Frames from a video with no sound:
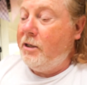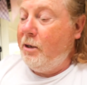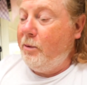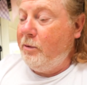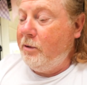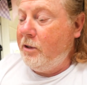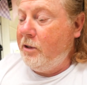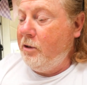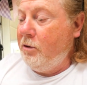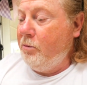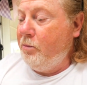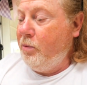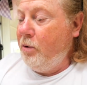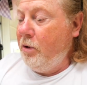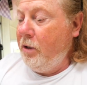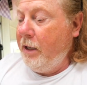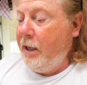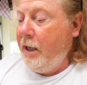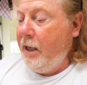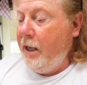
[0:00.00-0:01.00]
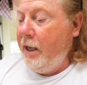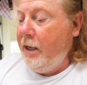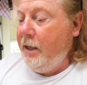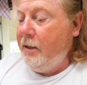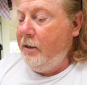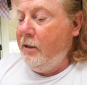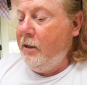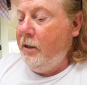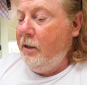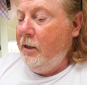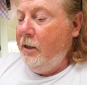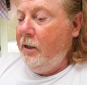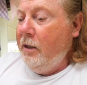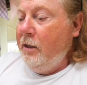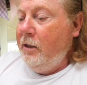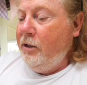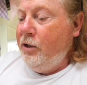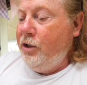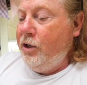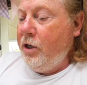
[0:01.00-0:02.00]
so we're still pulling in
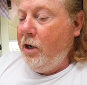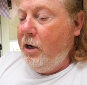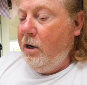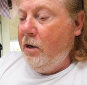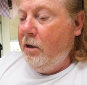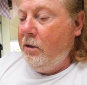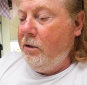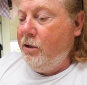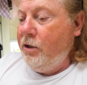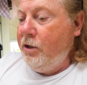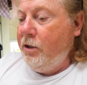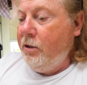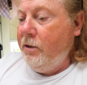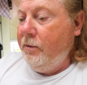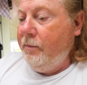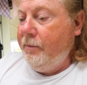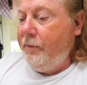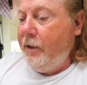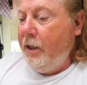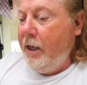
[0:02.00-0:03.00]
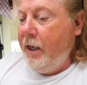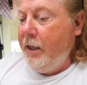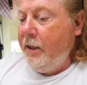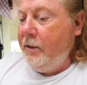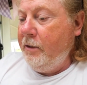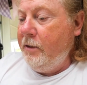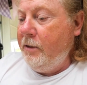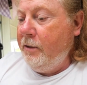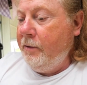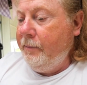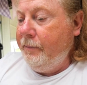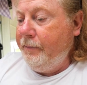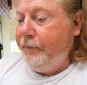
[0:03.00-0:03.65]
charge and